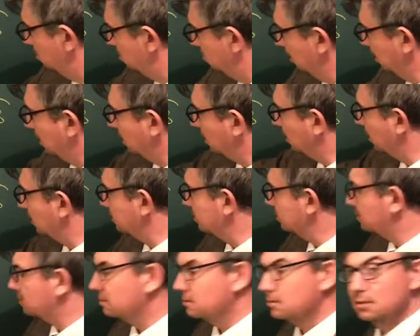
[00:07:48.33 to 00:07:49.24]

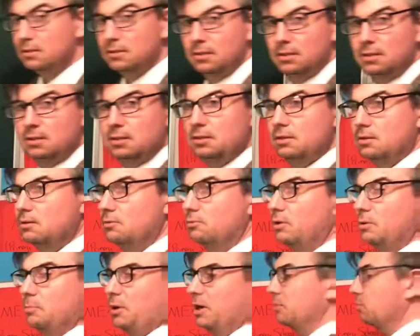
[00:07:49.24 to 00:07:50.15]
because we
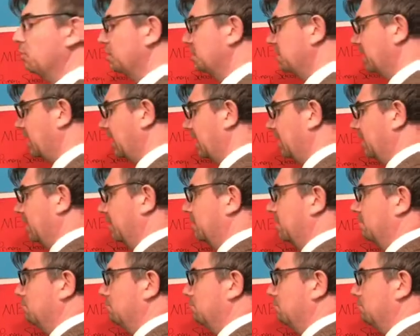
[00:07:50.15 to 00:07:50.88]
might want to calculate the